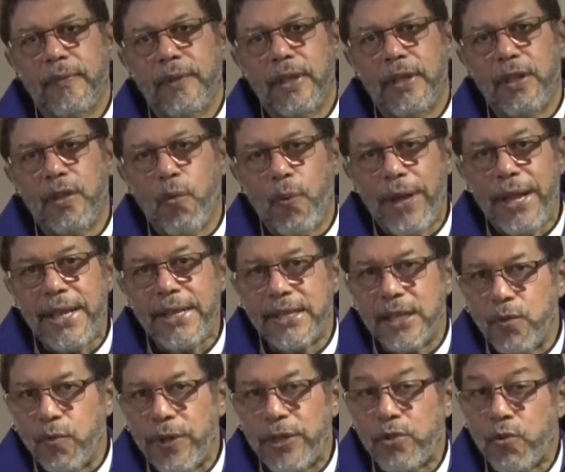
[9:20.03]
the ways
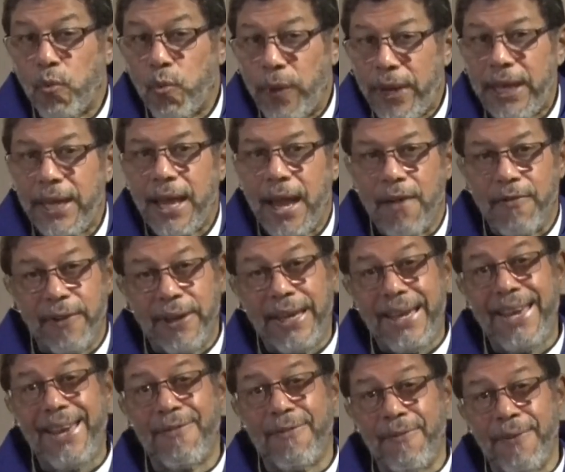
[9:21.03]
in which we have
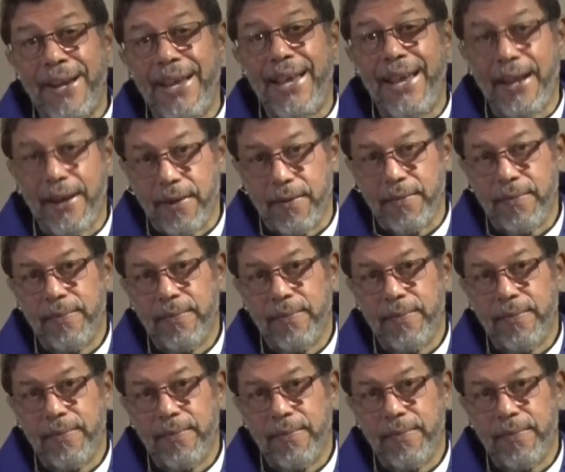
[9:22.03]
given in